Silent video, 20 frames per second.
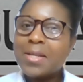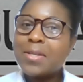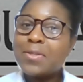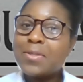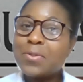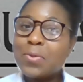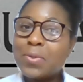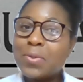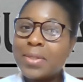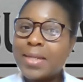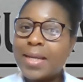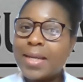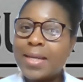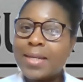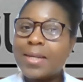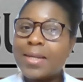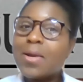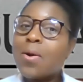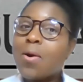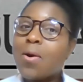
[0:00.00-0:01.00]
So
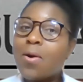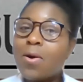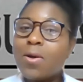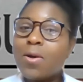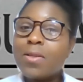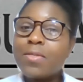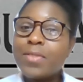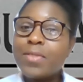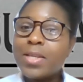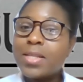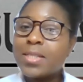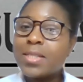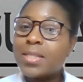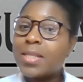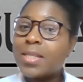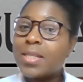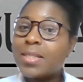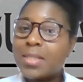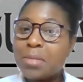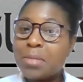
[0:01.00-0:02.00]
then all
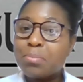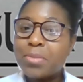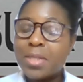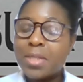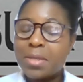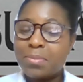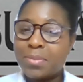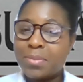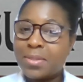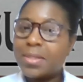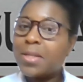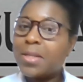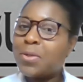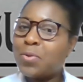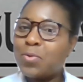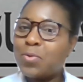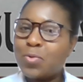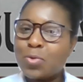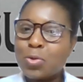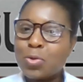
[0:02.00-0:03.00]
these symptoms
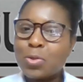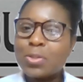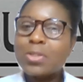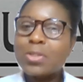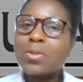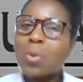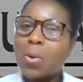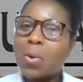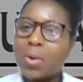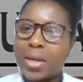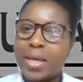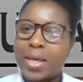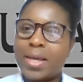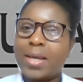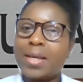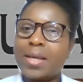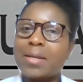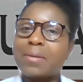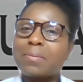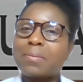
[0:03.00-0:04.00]
do not
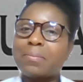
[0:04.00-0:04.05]
occur.